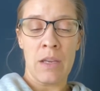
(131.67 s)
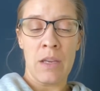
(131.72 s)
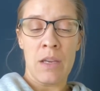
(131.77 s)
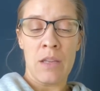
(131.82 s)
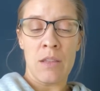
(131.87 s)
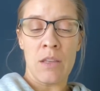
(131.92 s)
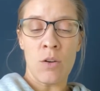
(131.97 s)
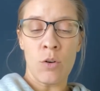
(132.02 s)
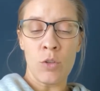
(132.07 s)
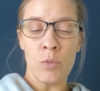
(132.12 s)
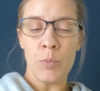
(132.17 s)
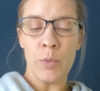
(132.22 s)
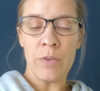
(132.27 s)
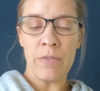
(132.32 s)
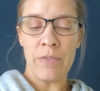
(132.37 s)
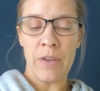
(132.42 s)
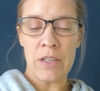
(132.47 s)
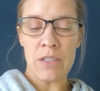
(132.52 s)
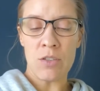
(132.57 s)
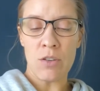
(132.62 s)
The old
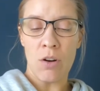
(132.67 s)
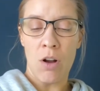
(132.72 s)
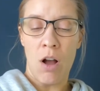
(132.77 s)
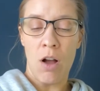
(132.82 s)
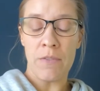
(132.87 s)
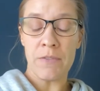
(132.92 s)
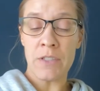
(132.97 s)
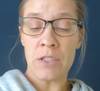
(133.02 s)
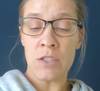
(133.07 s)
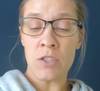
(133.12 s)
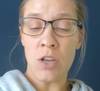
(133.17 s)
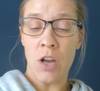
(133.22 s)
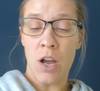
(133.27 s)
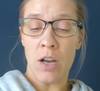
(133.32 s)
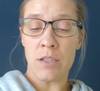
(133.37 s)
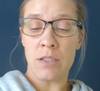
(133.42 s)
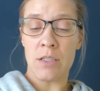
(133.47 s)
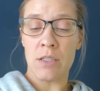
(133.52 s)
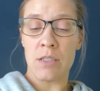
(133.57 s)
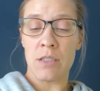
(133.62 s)
professor often
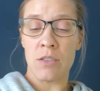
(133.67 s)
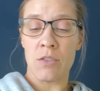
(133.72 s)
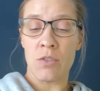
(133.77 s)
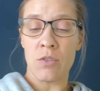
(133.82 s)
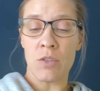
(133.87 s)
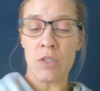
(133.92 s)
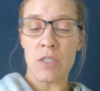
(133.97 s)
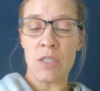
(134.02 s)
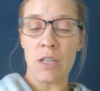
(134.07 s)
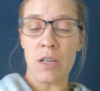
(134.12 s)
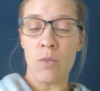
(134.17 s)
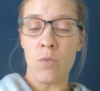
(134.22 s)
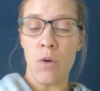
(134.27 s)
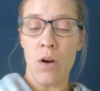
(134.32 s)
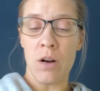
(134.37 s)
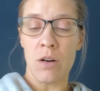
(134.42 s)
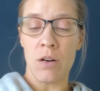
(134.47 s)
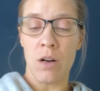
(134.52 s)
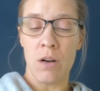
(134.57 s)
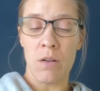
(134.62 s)
talked to Senor
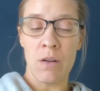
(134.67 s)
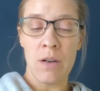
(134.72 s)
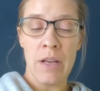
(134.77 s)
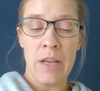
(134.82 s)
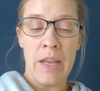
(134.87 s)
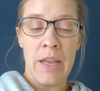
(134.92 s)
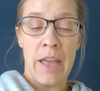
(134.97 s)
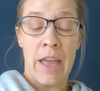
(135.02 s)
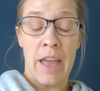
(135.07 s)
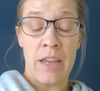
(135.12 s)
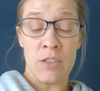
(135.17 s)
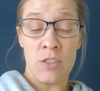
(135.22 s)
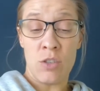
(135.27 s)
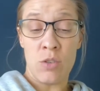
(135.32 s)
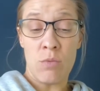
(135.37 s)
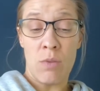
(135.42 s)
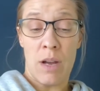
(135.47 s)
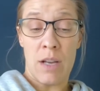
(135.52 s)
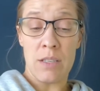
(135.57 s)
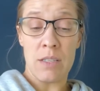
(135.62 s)
Saguaro and
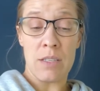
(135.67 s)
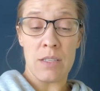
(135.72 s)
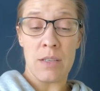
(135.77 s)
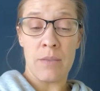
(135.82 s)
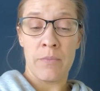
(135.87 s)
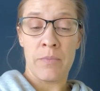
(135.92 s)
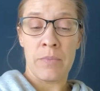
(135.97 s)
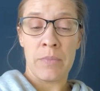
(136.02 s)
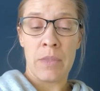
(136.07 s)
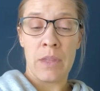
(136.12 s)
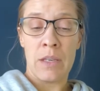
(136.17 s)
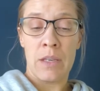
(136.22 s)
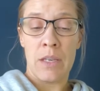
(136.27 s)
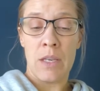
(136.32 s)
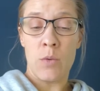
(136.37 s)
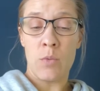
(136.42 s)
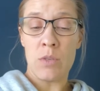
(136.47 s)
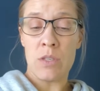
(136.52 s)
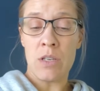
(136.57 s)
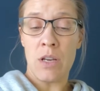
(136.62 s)
to us.
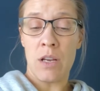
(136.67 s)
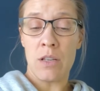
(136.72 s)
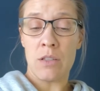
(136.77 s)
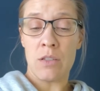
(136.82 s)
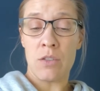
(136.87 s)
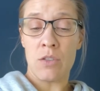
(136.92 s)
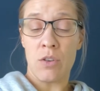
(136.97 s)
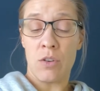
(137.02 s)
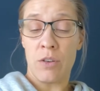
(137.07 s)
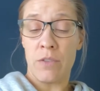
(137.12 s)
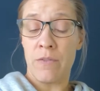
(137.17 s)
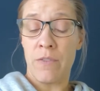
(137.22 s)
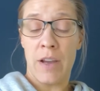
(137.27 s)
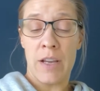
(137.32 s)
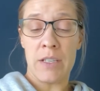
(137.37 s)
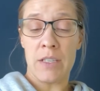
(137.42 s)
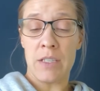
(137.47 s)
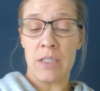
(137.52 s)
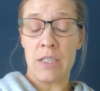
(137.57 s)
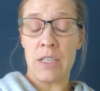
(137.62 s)
He was not
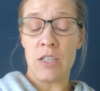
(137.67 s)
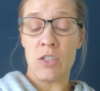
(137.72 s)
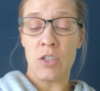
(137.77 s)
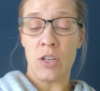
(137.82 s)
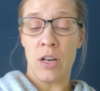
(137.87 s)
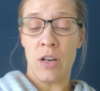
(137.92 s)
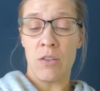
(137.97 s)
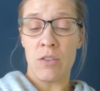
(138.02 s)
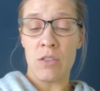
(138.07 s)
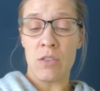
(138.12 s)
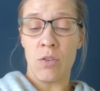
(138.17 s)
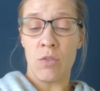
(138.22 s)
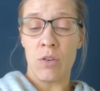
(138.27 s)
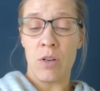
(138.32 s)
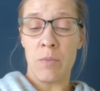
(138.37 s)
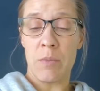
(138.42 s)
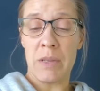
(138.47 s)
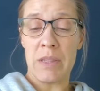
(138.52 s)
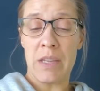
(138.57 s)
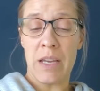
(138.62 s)
certified to teach in
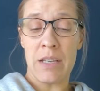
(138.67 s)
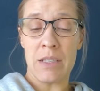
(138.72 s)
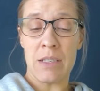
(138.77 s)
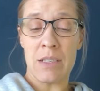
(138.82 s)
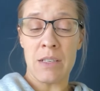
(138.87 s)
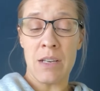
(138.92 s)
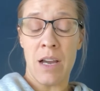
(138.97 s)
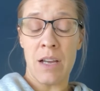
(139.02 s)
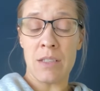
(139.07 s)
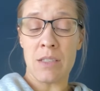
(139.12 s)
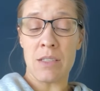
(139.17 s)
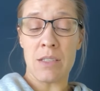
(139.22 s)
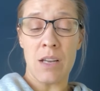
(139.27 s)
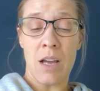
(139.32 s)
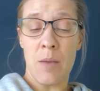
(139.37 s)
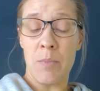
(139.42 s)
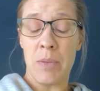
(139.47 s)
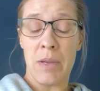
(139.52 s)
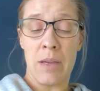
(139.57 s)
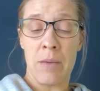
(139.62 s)
Arizona, but that did not
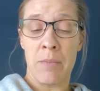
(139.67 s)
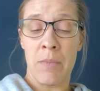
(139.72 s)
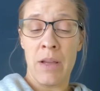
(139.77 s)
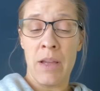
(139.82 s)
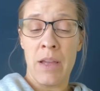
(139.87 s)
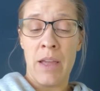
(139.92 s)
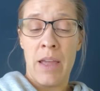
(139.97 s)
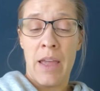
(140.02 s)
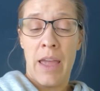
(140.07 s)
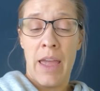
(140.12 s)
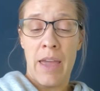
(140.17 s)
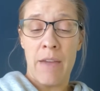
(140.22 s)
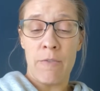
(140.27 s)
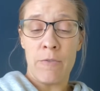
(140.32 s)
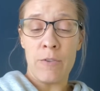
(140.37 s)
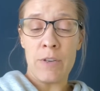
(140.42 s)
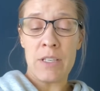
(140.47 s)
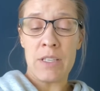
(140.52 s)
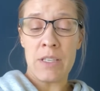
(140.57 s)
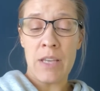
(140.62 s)
stop him.
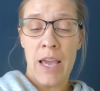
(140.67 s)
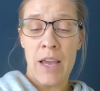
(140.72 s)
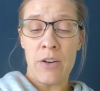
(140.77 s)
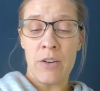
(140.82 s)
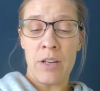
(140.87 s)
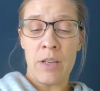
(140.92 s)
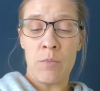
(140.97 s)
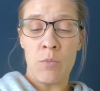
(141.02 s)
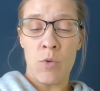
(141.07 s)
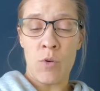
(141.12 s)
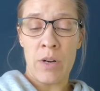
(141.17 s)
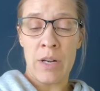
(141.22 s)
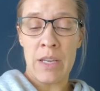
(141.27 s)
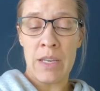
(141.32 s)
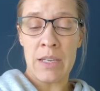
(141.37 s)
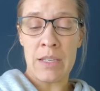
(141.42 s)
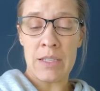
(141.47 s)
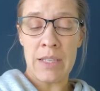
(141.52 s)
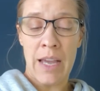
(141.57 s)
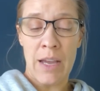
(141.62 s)
Every Saturday morning,
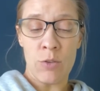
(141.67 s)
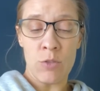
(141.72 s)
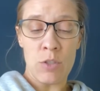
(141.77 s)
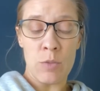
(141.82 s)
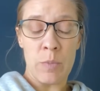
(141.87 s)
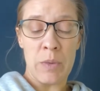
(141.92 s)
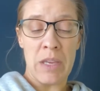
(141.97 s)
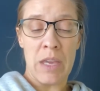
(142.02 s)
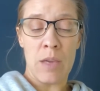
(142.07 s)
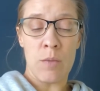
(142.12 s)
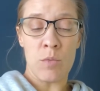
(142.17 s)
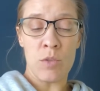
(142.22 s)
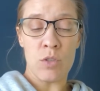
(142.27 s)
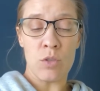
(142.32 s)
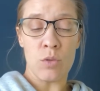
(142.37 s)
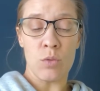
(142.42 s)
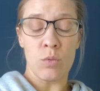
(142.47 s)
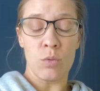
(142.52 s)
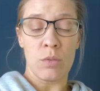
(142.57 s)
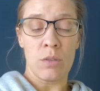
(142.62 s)
his house became a
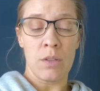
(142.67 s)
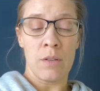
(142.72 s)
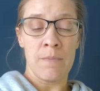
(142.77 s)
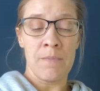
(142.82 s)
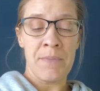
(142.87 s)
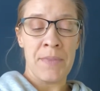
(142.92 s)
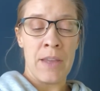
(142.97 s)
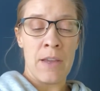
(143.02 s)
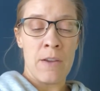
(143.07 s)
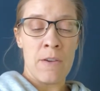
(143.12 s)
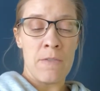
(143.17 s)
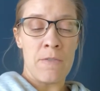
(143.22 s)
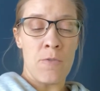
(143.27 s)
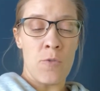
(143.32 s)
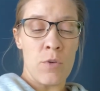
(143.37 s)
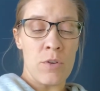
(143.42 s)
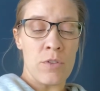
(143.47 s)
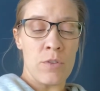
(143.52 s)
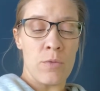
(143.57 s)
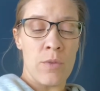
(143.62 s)
school.
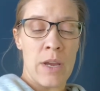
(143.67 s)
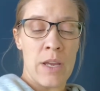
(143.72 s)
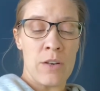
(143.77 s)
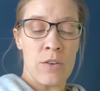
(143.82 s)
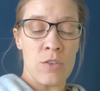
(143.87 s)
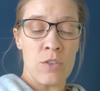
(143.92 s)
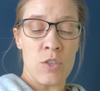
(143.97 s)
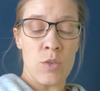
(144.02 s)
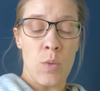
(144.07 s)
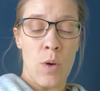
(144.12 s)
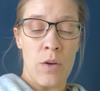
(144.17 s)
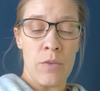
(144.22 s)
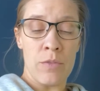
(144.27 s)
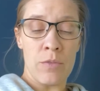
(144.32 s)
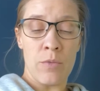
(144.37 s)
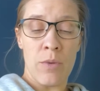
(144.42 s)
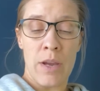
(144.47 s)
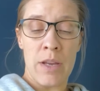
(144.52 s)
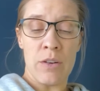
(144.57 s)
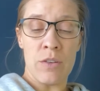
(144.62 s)
Fourth graders, 12th
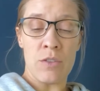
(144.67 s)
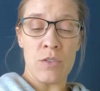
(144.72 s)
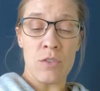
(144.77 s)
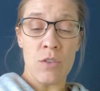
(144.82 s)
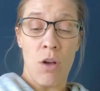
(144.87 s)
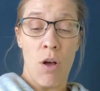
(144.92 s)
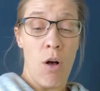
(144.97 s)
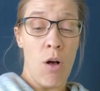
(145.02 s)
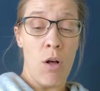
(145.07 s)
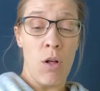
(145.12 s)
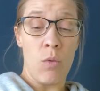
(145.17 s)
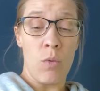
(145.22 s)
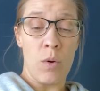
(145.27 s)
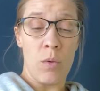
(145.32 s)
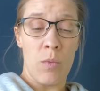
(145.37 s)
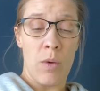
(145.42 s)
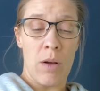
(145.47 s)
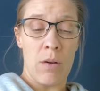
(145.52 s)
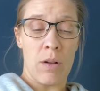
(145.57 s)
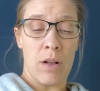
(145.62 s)
graders, all were
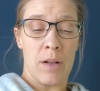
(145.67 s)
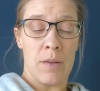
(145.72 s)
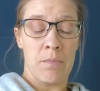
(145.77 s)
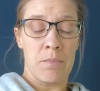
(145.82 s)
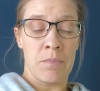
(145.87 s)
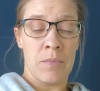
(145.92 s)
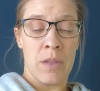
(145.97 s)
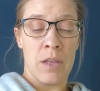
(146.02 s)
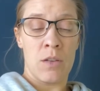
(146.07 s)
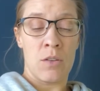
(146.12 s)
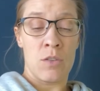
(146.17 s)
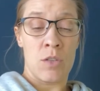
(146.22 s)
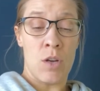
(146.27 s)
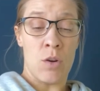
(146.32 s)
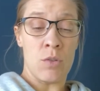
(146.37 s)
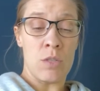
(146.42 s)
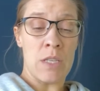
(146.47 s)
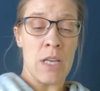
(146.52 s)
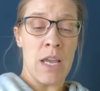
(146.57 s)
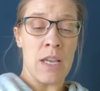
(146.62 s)
welcome.
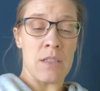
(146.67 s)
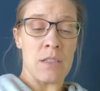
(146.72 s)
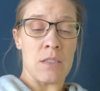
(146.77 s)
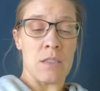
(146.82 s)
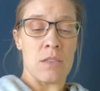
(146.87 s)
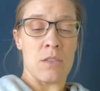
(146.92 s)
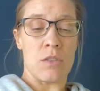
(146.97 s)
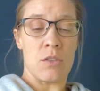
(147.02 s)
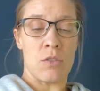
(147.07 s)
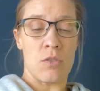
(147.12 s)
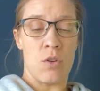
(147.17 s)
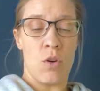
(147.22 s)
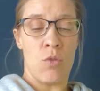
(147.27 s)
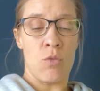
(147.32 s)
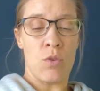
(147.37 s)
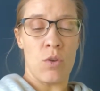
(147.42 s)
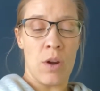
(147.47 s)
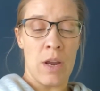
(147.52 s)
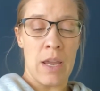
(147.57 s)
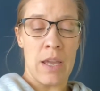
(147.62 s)
No tests, no
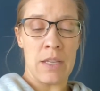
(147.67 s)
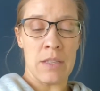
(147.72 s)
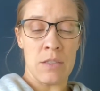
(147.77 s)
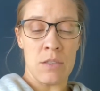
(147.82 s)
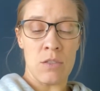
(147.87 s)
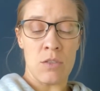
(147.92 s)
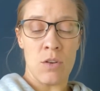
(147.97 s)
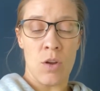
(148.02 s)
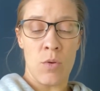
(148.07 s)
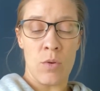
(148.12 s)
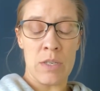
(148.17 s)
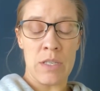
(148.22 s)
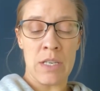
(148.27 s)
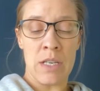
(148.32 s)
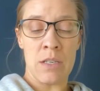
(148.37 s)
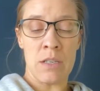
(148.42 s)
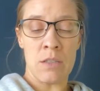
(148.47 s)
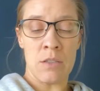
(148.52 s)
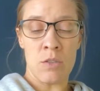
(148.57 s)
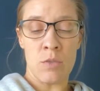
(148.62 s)
grades, no
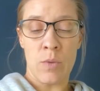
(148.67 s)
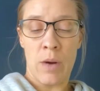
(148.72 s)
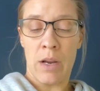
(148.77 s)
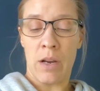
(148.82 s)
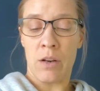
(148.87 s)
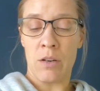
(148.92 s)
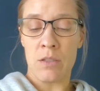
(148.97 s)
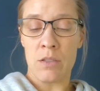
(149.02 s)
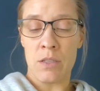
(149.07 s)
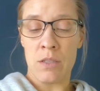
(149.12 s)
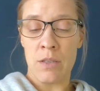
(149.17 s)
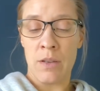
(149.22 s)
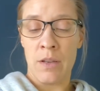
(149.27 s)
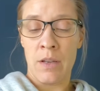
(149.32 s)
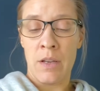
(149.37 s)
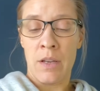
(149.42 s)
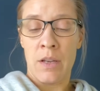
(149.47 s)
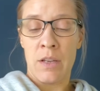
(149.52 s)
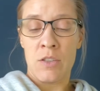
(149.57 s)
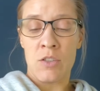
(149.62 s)
attendance records.
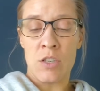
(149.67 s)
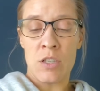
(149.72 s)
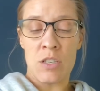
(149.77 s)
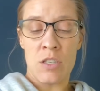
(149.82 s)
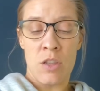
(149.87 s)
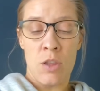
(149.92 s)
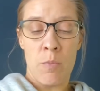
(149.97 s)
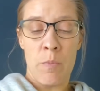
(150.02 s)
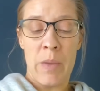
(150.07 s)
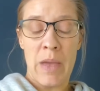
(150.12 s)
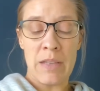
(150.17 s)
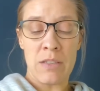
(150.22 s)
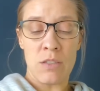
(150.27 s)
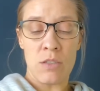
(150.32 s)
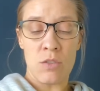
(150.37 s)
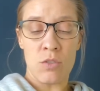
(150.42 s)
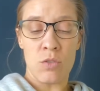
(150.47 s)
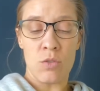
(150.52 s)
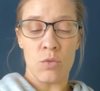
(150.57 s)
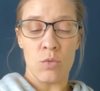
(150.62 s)
Just the
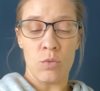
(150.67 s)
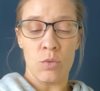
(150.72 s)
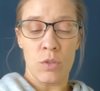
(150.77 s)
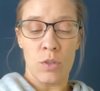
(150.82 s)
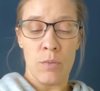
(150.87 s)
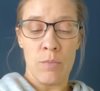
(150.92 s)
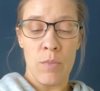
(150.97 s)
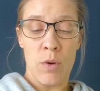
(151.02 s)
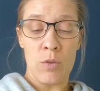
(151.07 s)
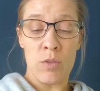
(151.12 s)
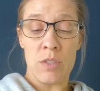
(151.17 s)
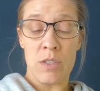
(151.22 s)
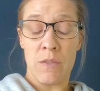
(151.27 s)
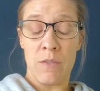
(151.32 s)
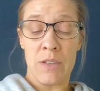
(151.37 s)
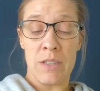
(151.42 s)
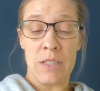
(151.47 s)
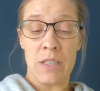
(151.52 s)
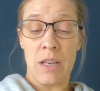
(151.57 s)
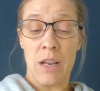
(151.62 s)
best school most of
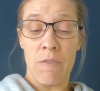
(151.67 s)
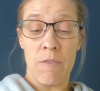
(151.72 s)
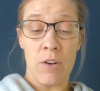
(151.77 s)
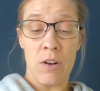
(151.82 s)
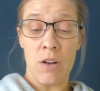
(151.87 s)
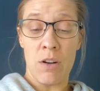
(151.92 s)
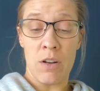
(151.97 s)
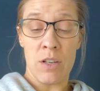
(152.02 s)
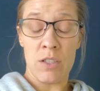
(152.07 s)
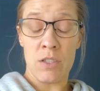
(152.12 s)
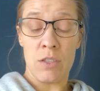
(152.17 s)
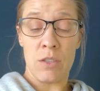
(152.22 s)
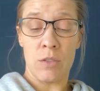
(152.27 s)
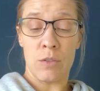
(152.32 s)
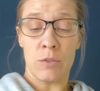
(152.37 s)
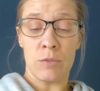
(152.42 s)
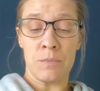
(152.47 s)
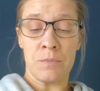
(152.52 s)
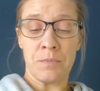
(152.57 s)
us had ever gone to.